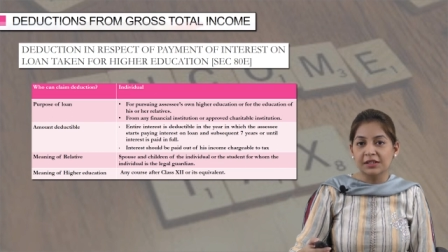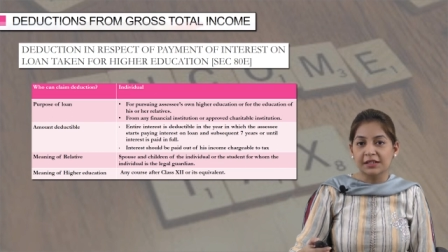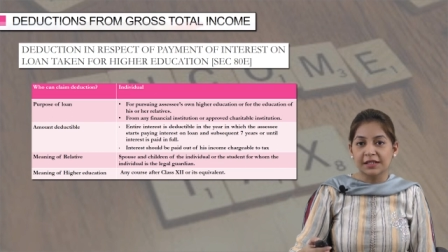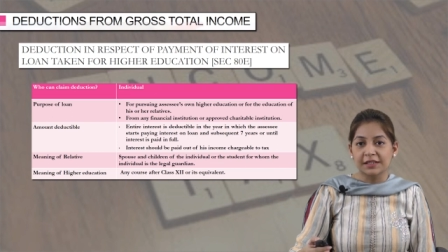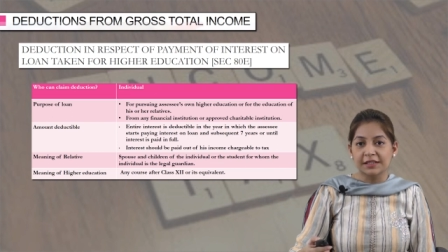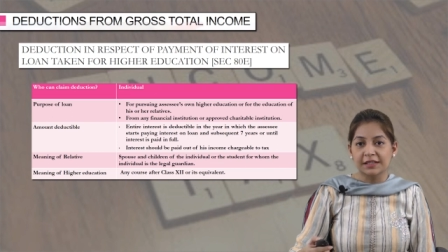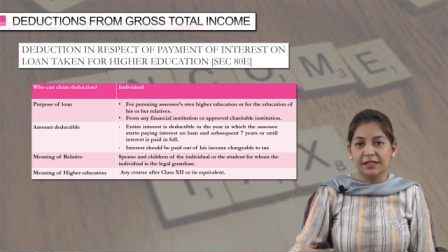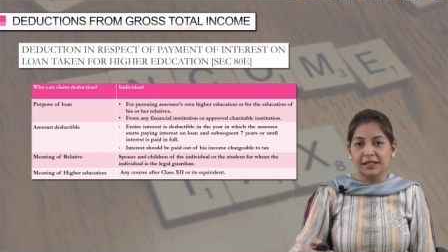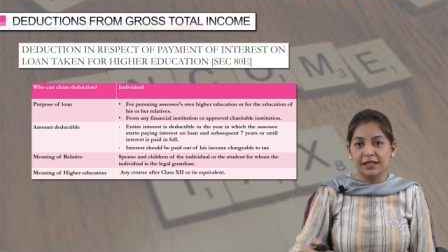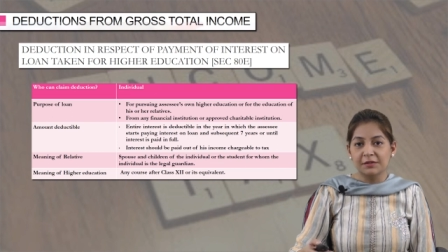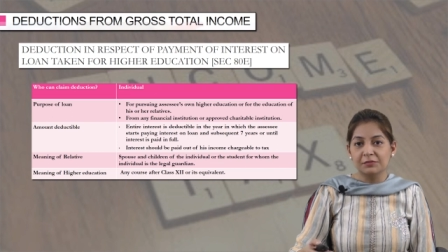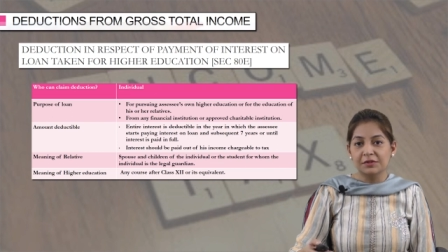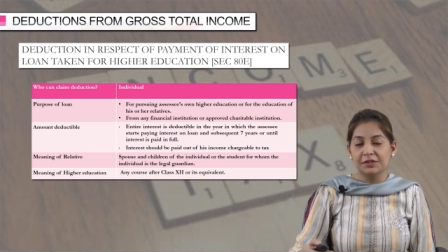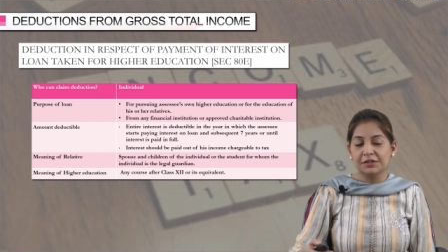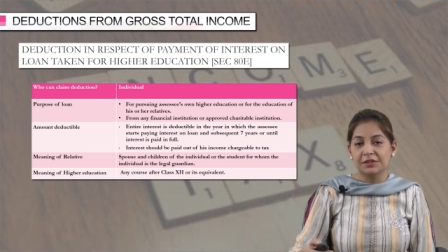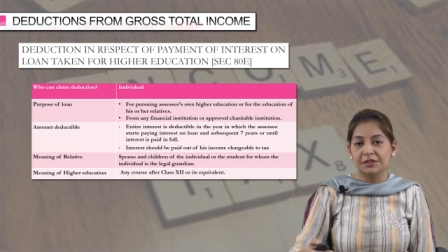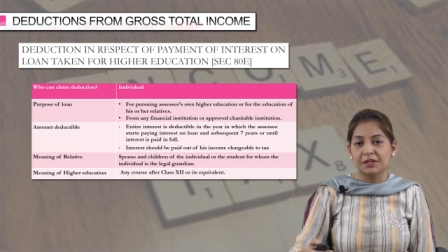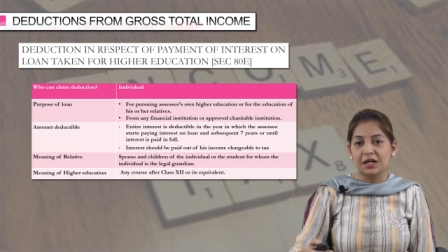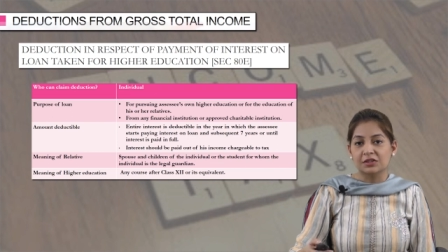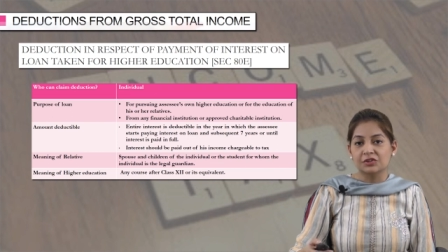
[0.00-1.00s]
he can claim
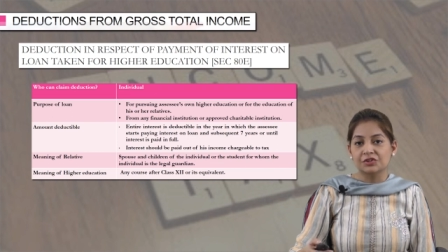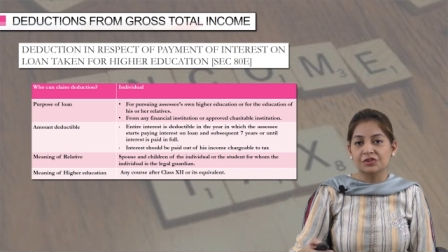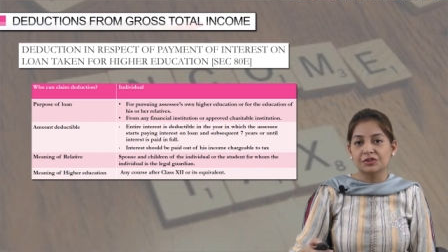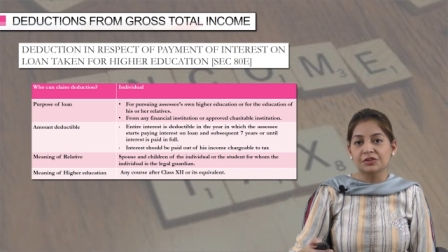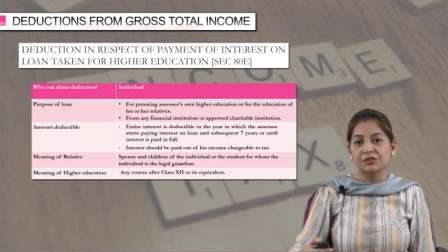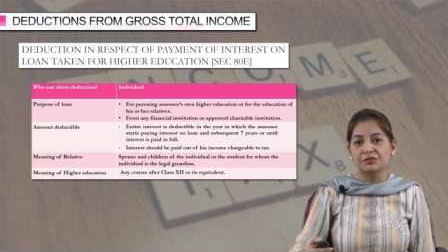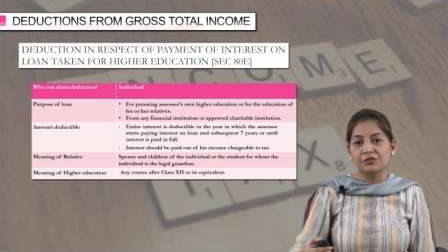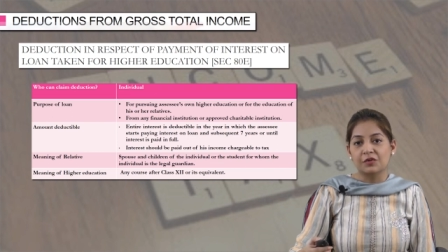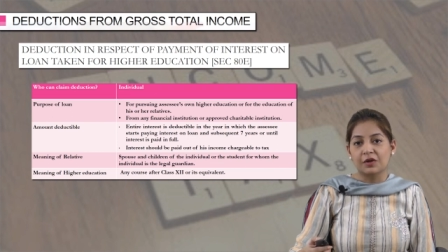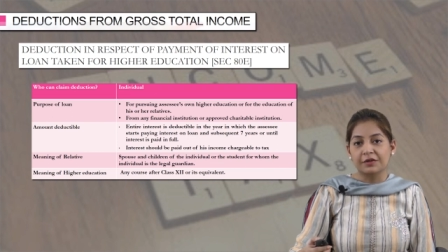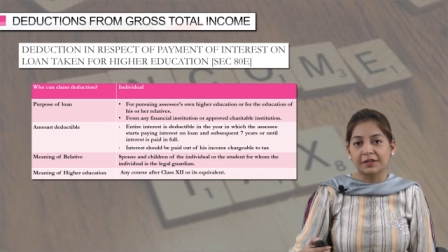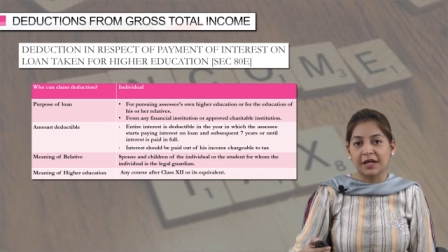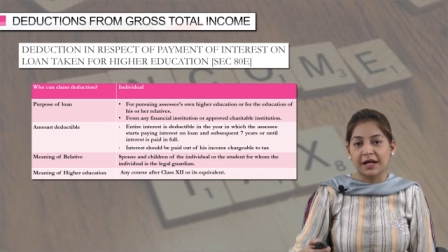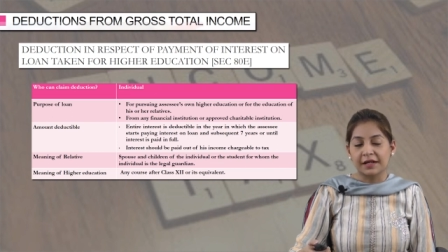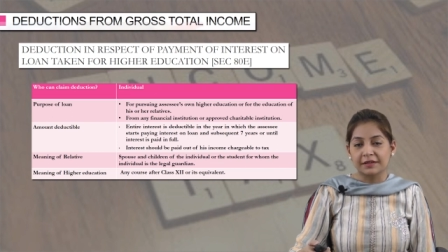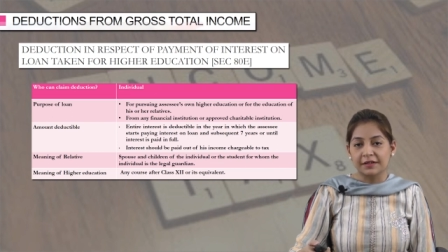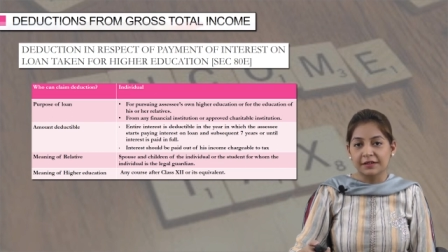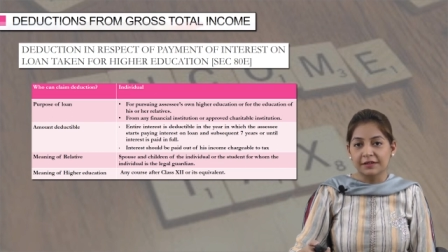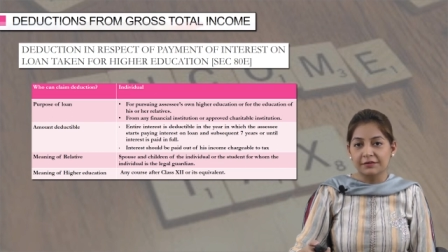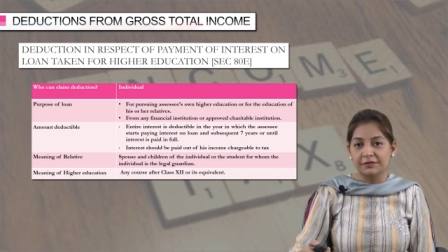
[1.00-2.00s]
the deduction for
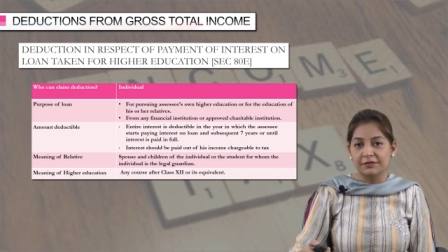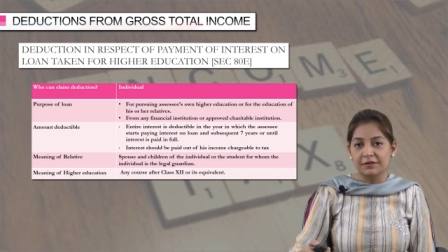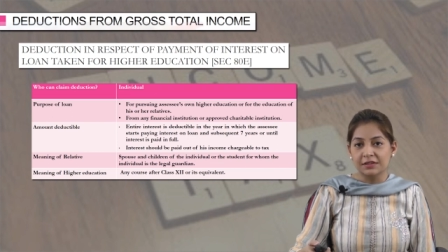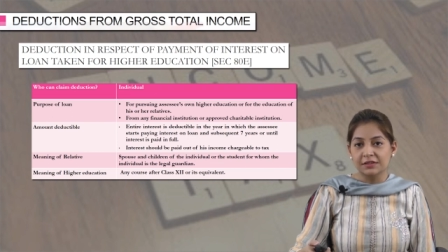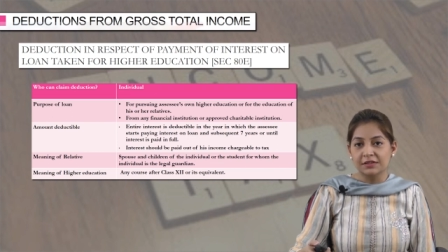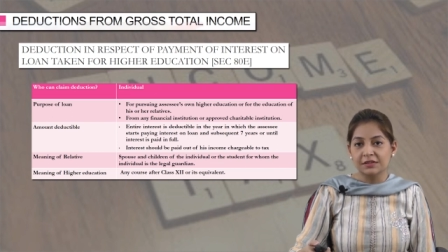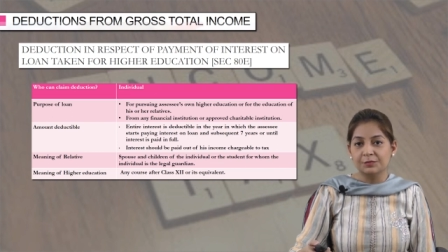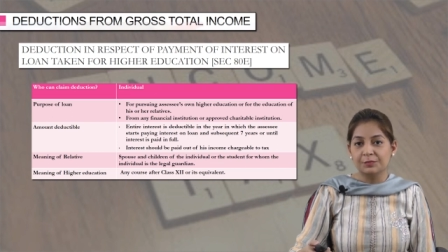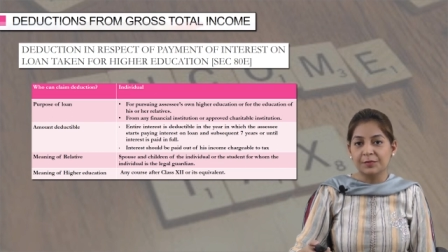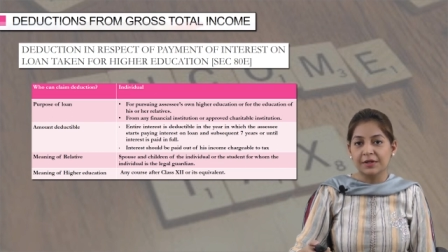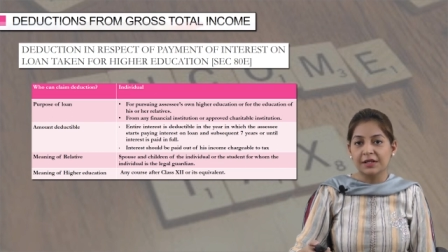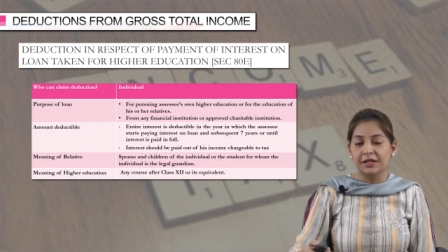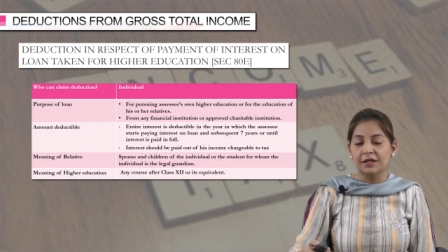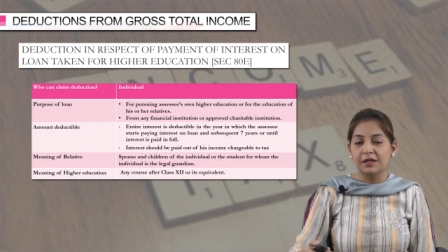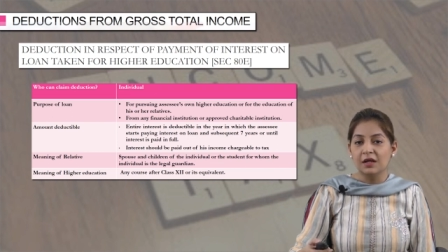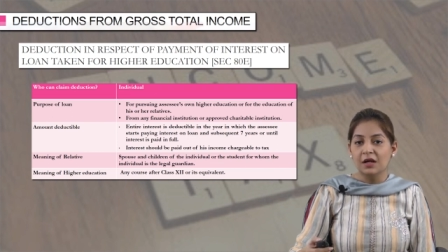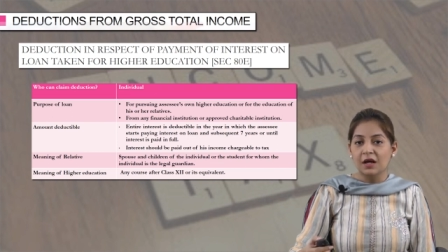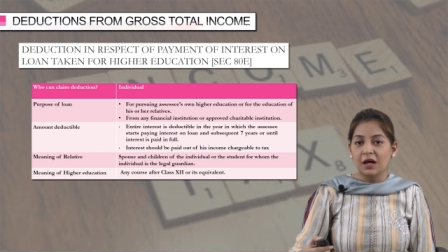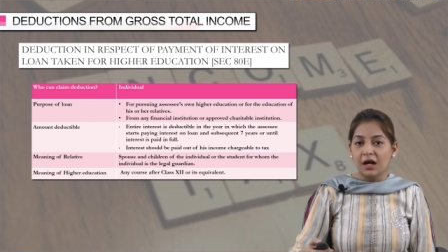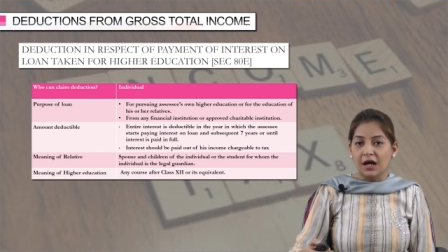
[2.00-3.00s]
that interest
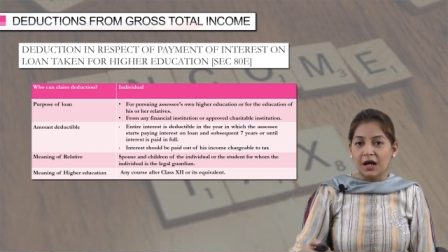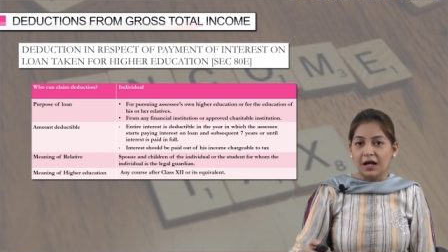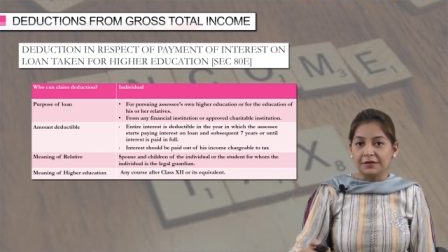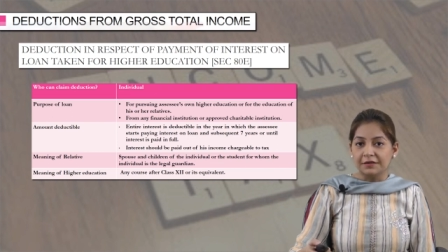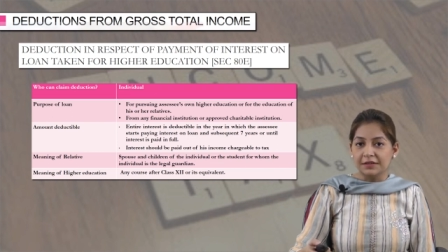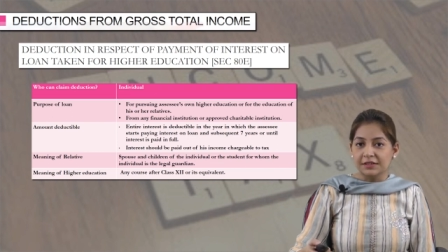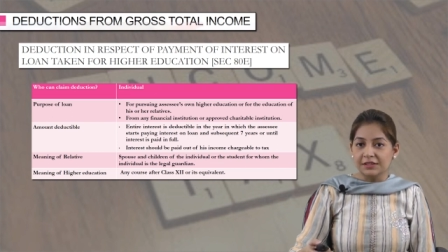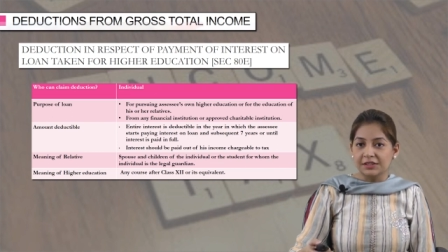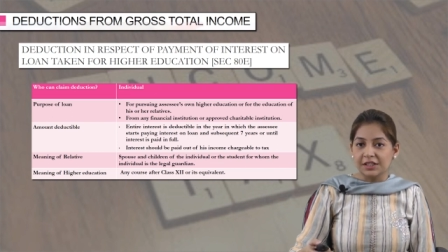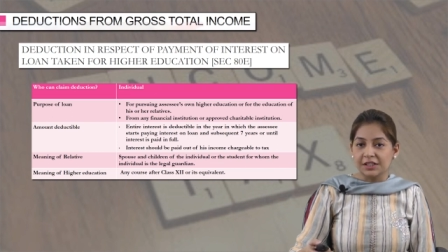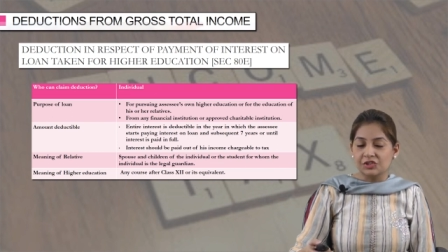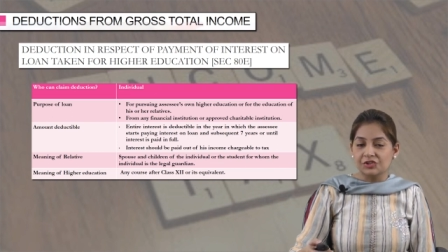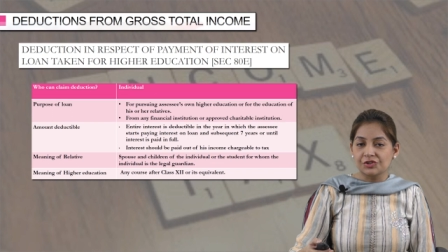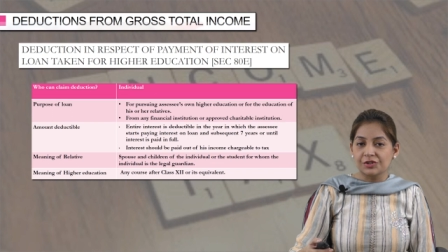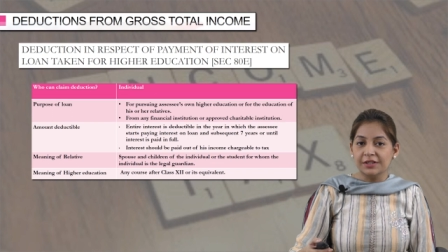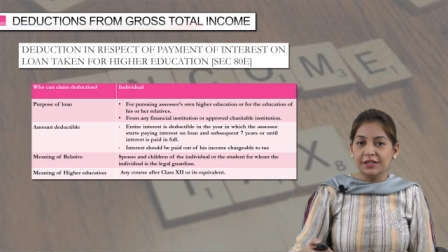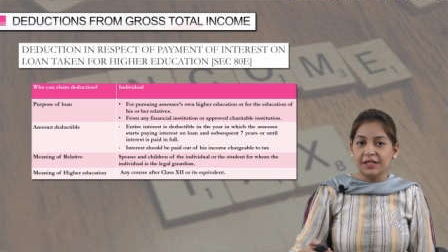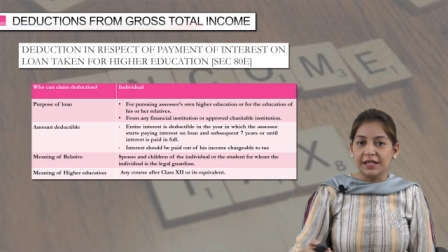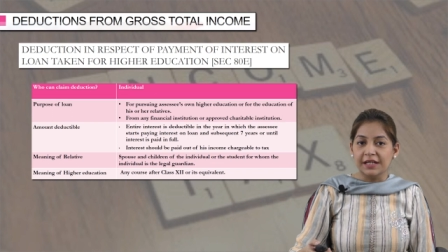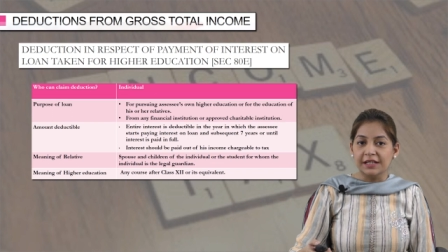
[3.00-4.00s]
paid under
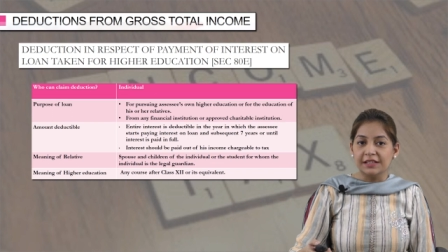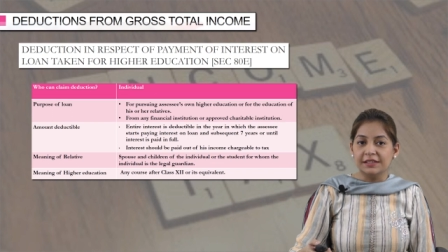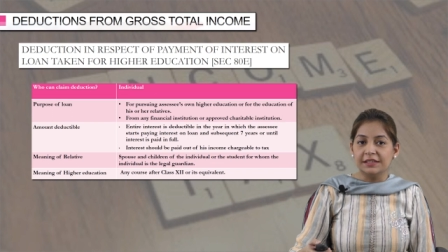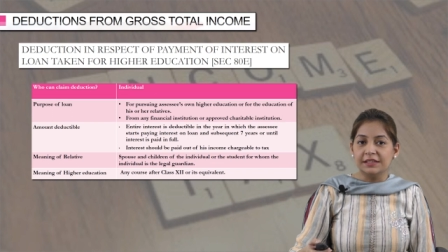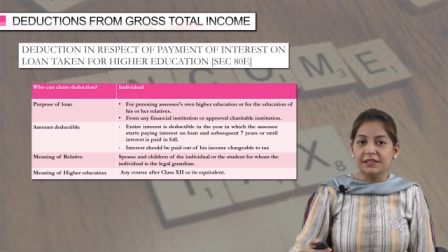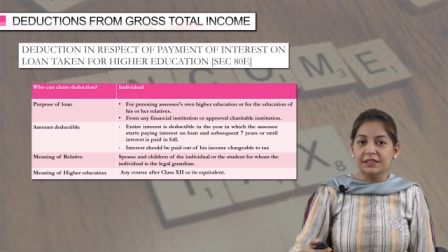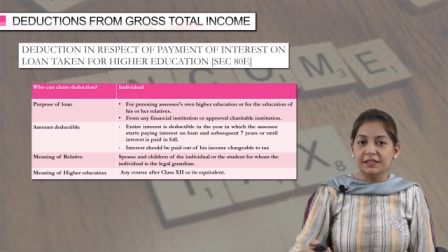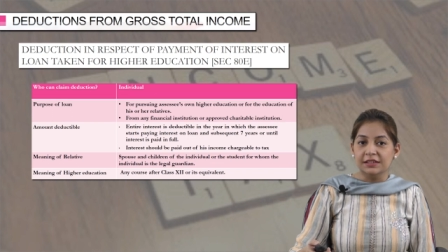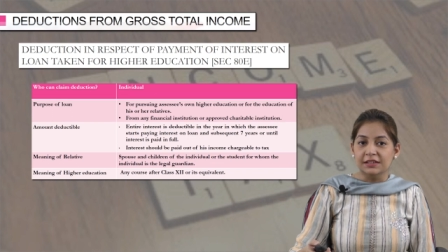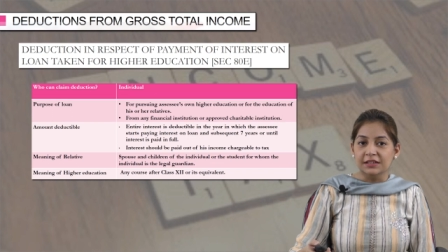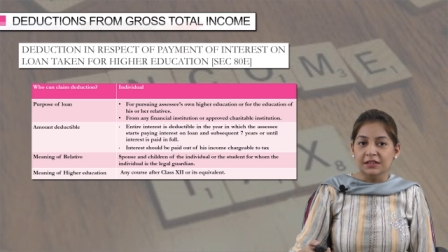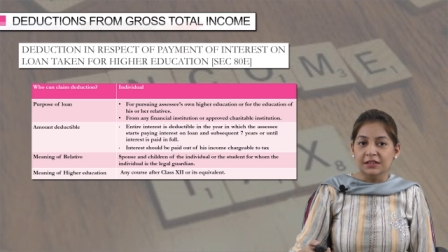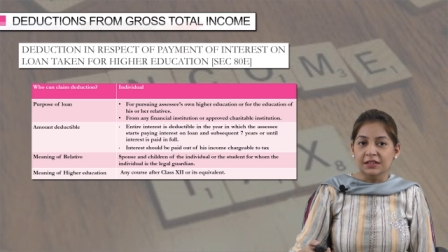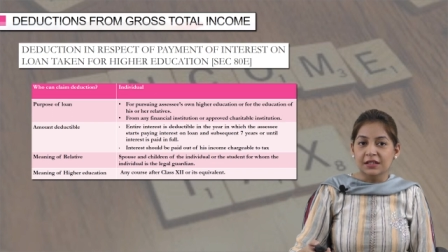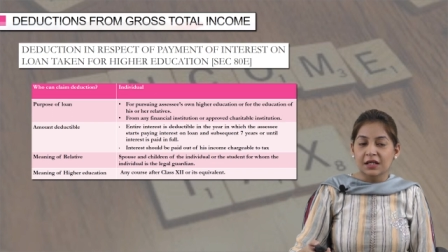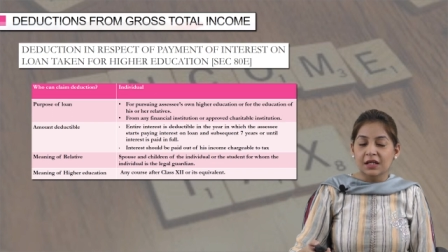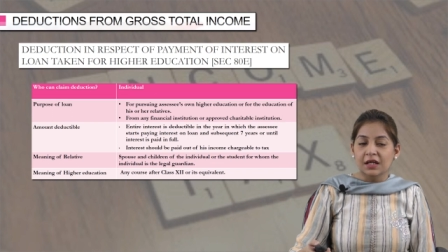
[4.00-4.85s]
section 80E.